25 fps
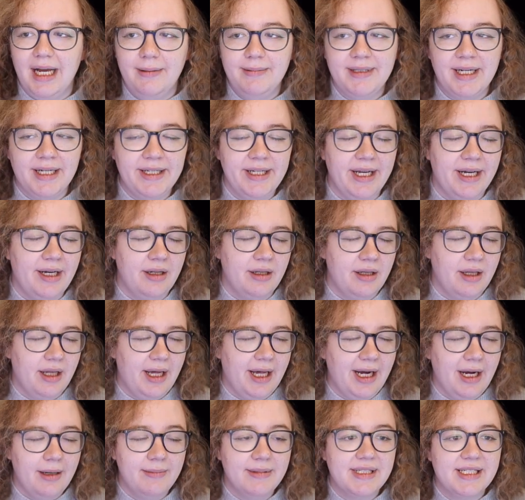I'm Danielle,
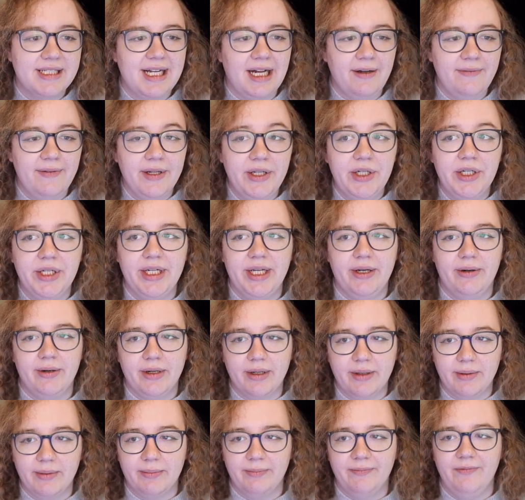and I'm a staff
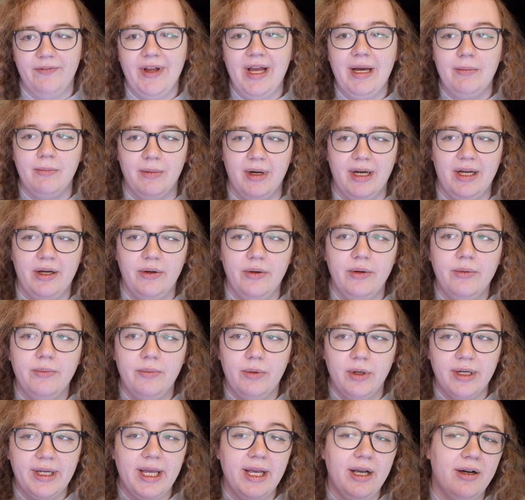engineer at VMware,
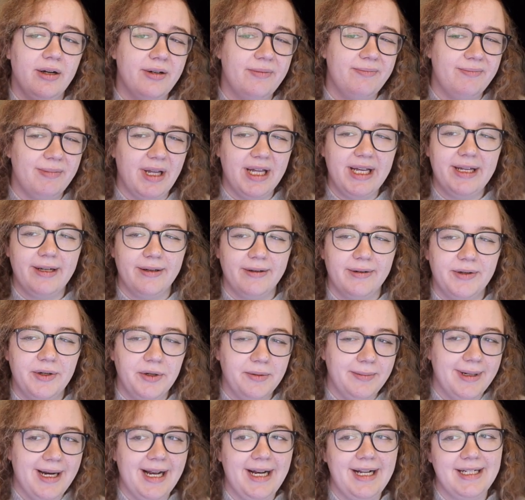working on
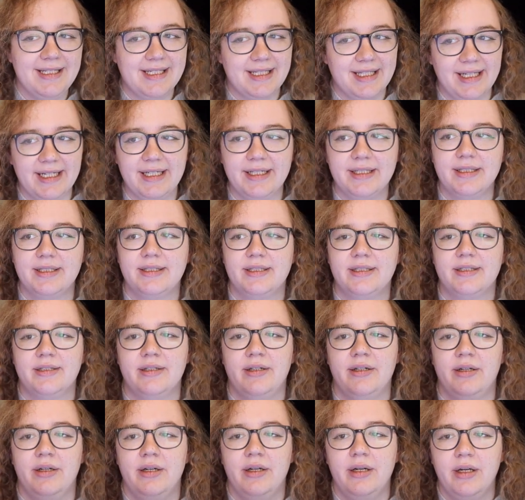Kubernetes things.
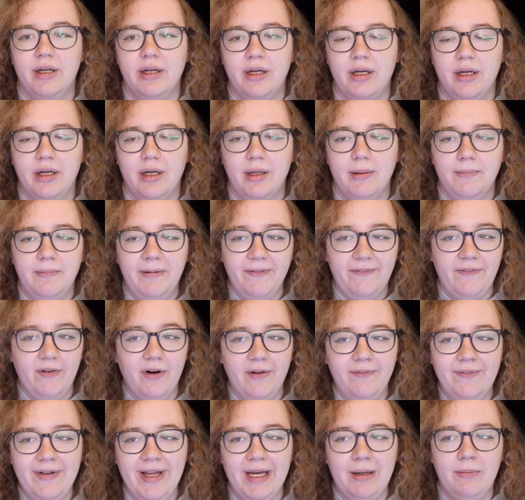
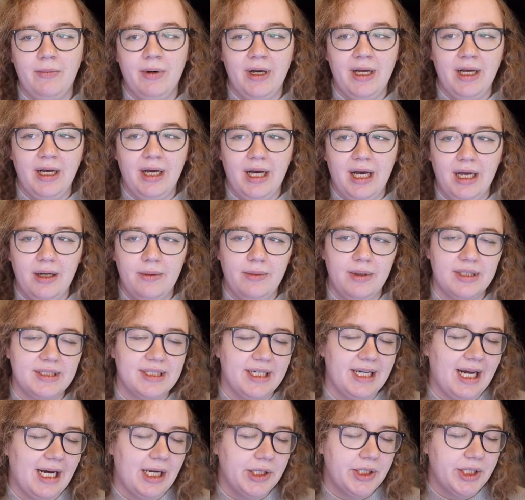Before VMware, I
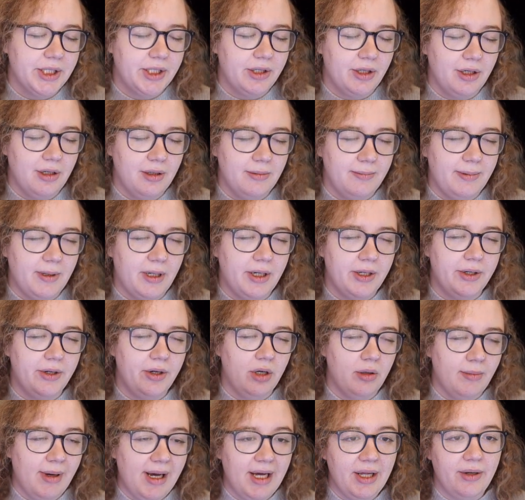worked at HashiCorp on
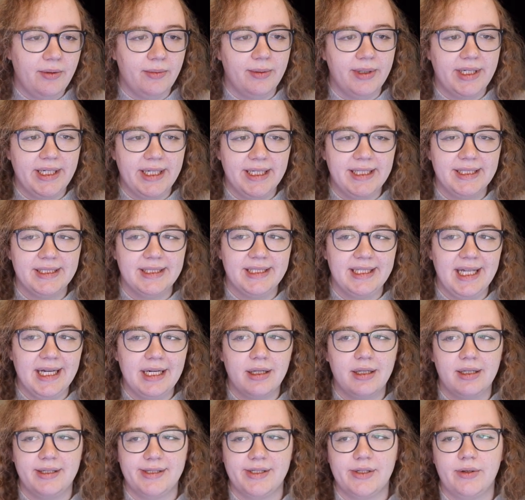Nomad, which is their
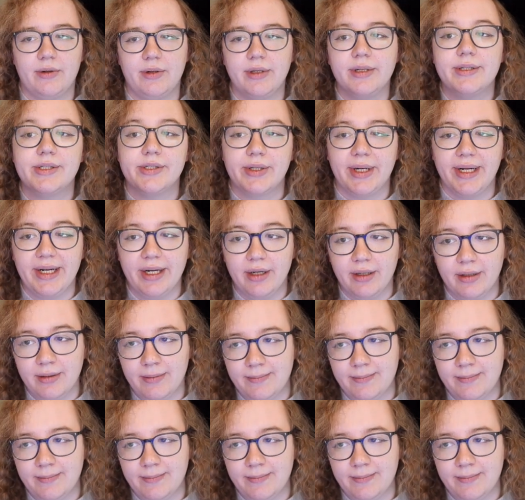cluster orchestrator.